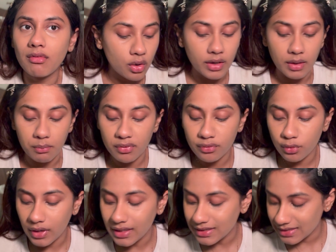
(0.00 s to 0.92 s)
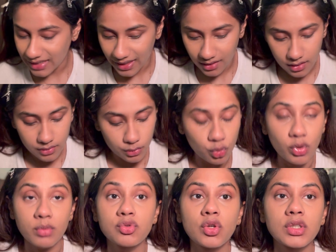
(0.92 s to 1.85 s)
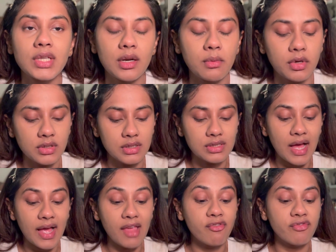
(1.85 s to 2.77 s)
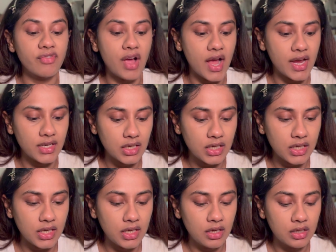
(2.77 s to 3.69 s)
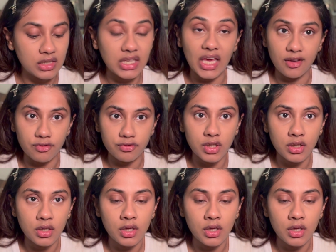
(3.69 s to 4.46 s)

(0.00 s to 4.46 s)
Okay, before I set, oh, I'm so excited about this. I finally caved